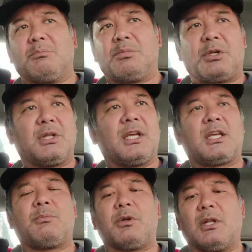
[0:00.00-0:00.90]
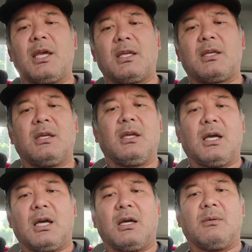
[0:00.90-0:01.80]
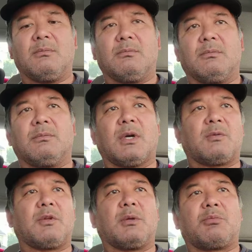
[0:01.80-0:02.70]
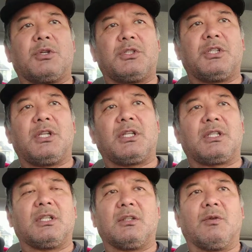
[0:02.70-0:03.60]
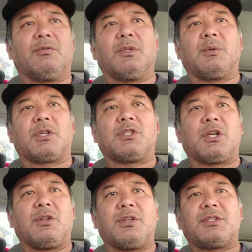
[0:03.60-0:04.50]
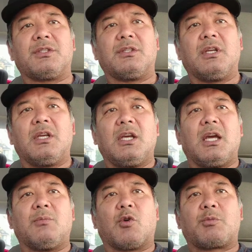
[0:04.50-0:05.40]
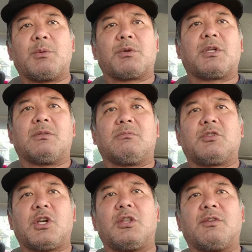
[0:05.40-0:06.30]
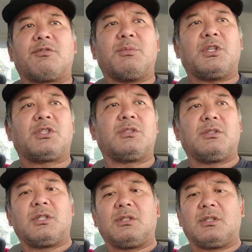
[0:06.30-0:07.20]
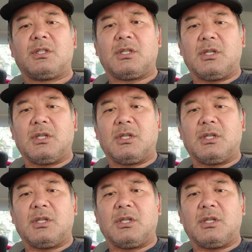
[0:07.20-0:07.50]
put a link, put a like. I'd really appreciate it, and hopefully we can share this, and more people can share the information and